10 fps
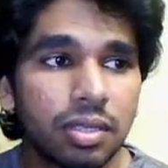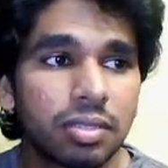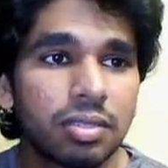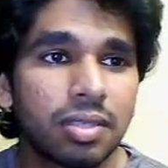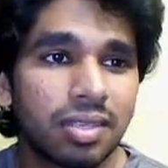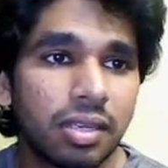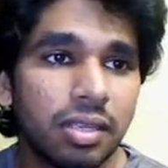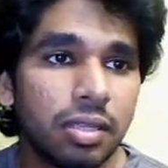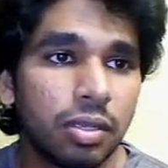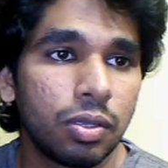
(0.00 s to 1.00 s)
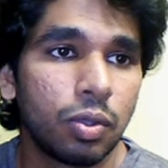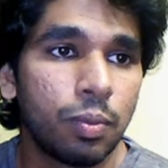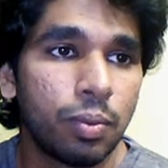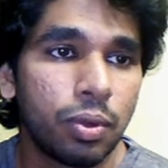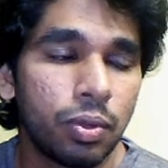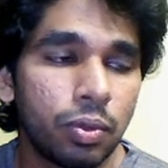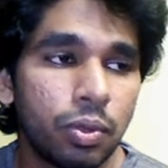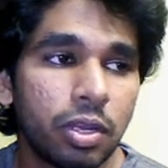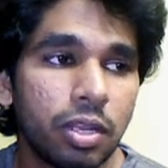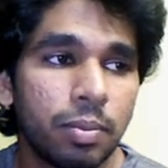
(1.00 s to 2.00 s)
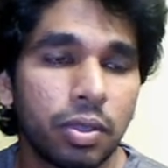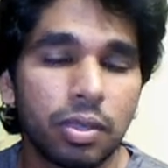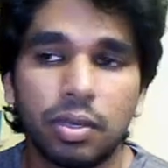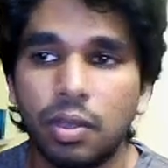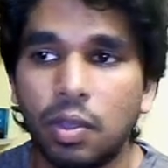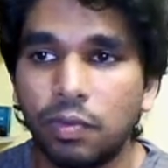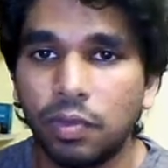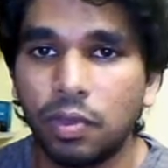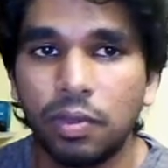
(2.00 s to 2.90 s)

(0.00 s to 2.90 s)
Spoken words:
That's exactly the Ubuntu 20.04.